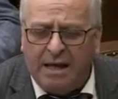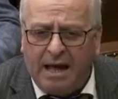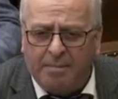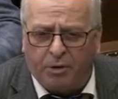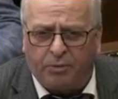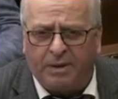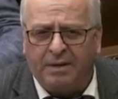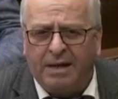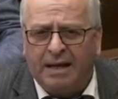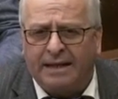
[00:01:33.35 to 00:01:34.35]
But when
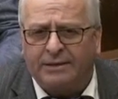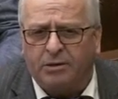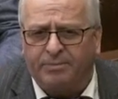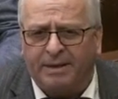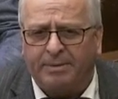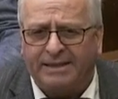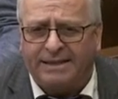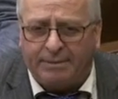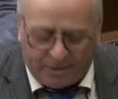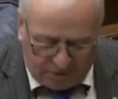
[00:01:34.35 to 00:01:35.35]
uh, some deputies
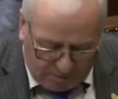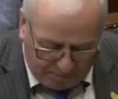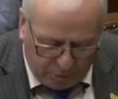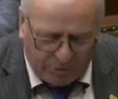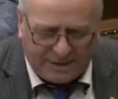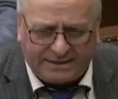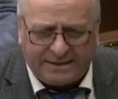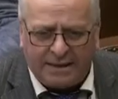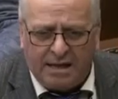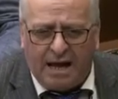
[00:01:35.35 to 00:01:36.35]
here want to come up protesting
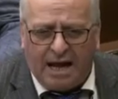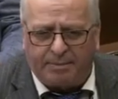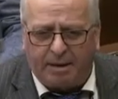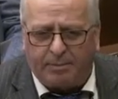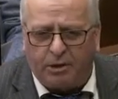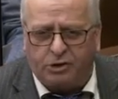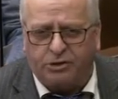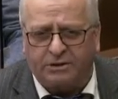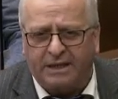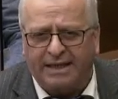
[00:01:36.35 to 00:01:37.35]
it, and they bring up
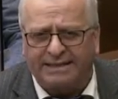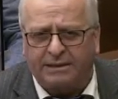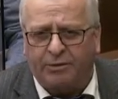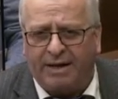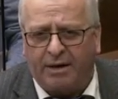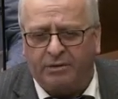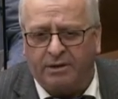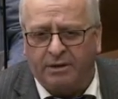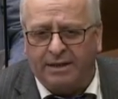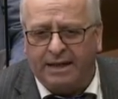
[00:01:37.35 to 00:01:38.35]
lurchers and they think it's greyhound,
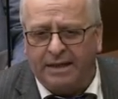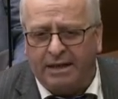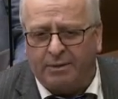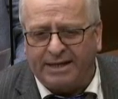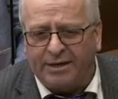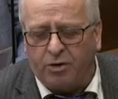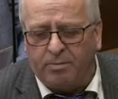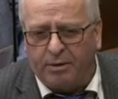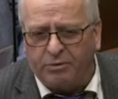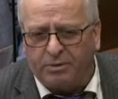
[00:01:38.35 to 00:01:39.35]
that'll tell you what they know about the